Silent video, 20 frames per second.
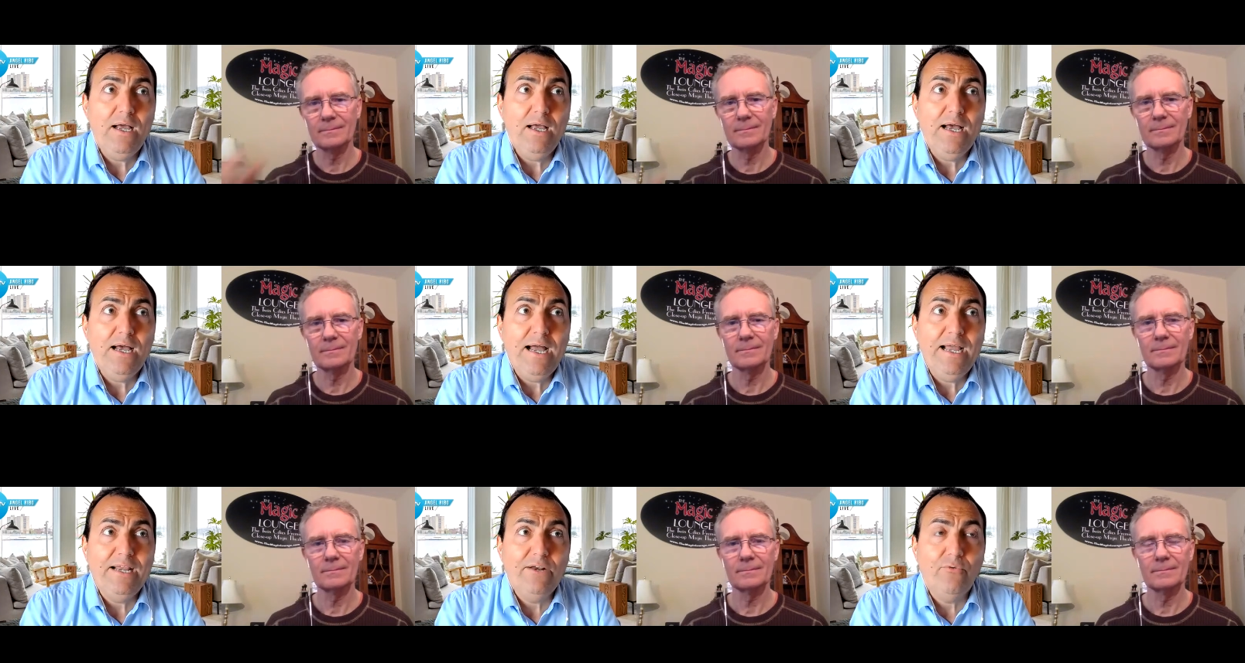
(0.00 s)

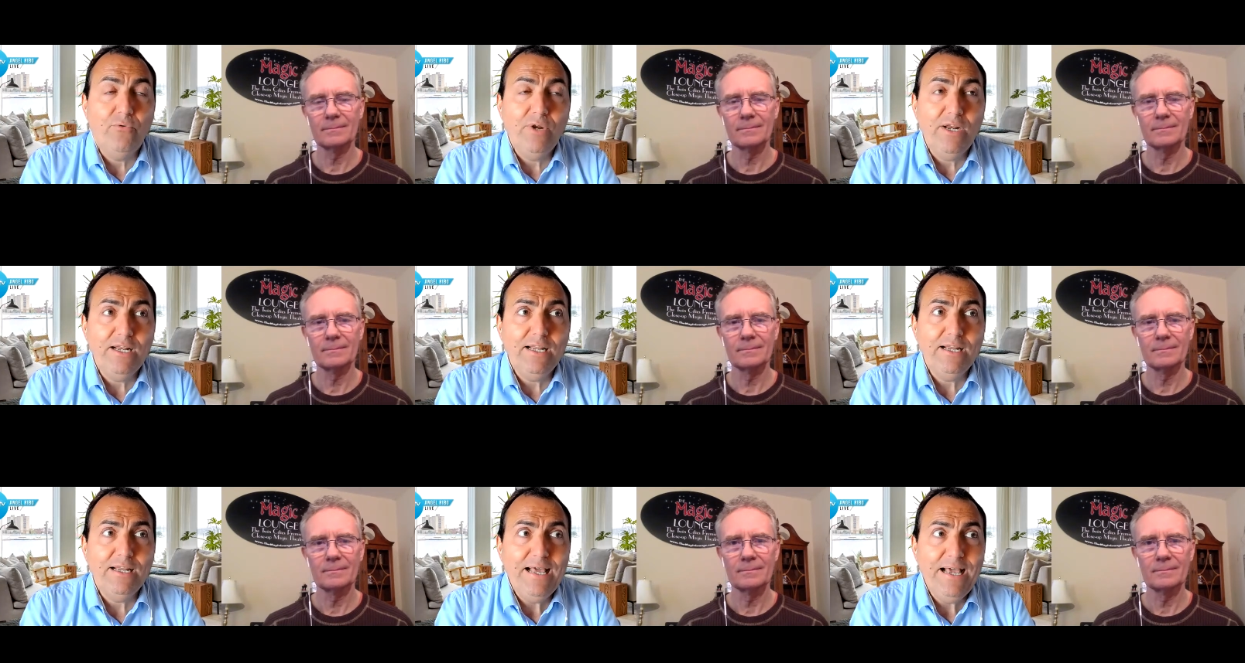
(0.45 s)
Speaker 1: i
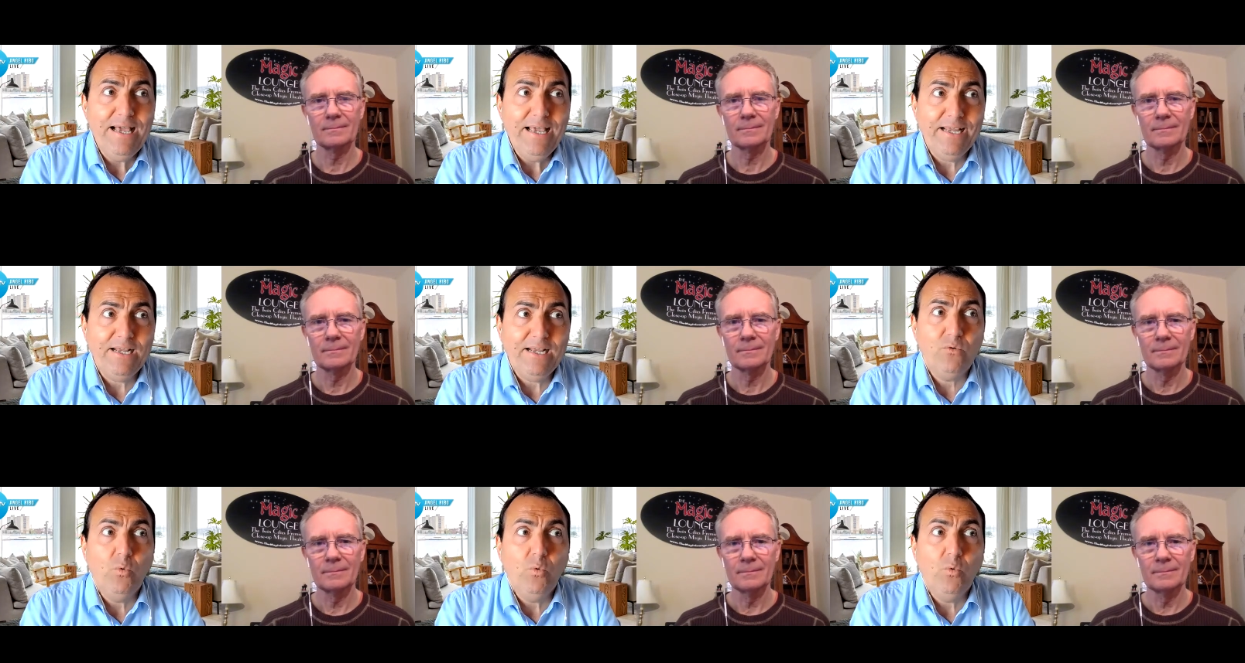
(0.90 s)
really
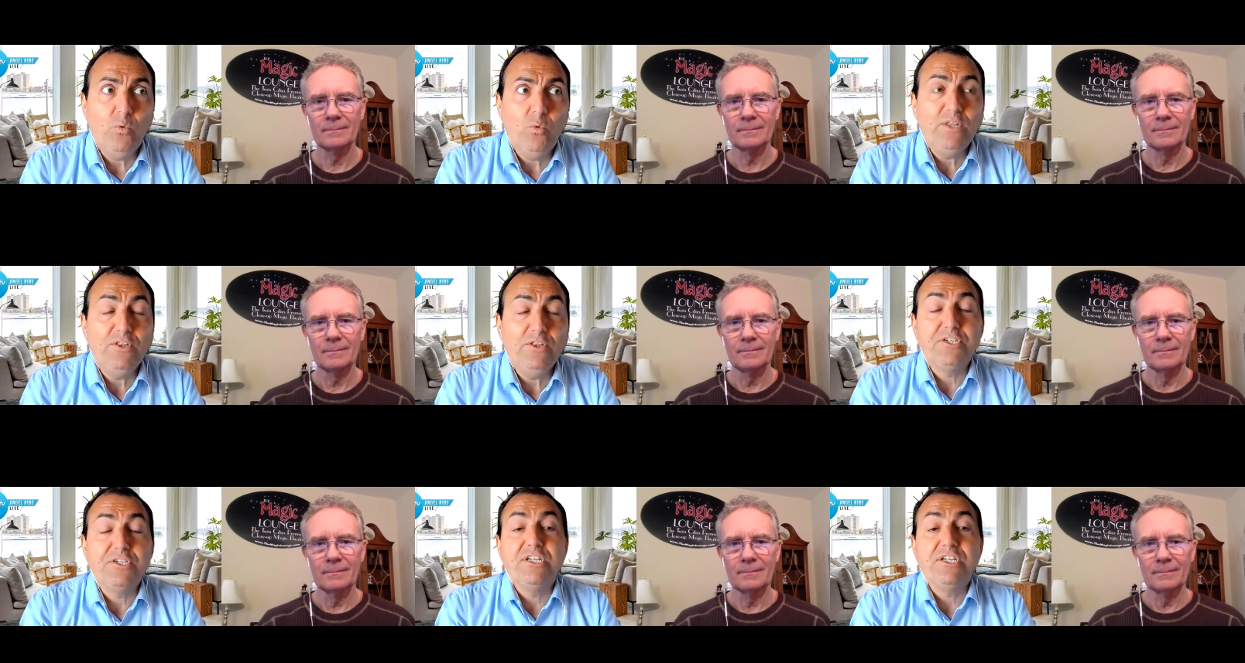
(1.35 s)
like when
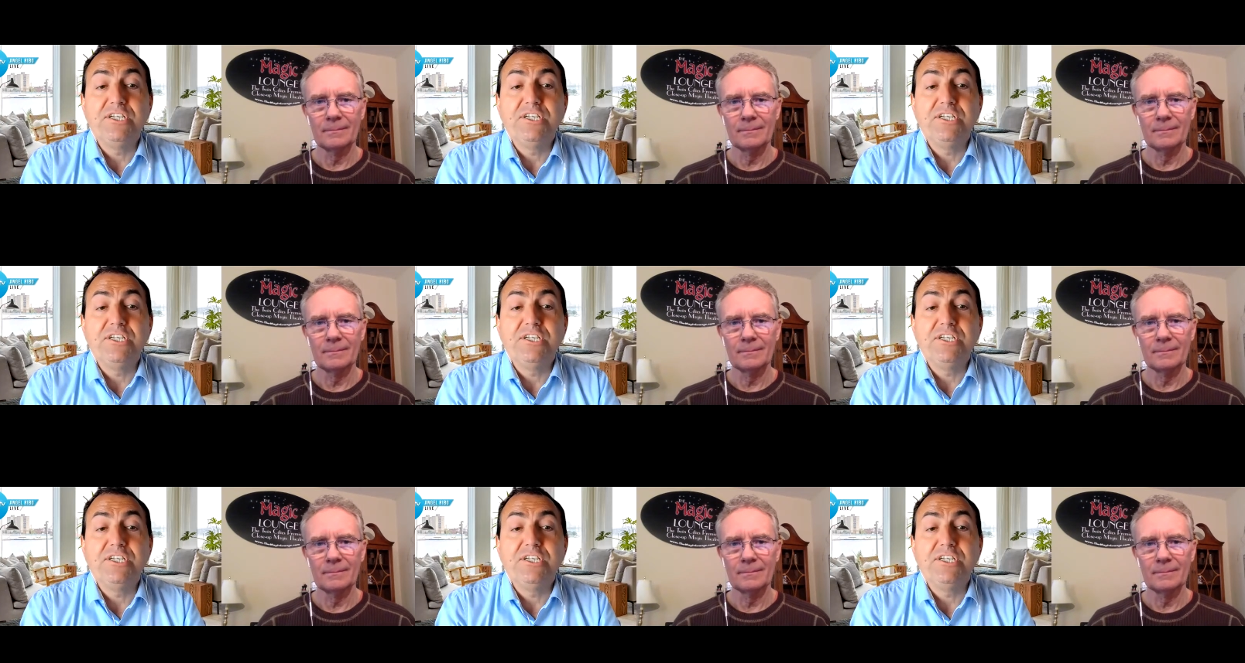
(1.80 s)
there's a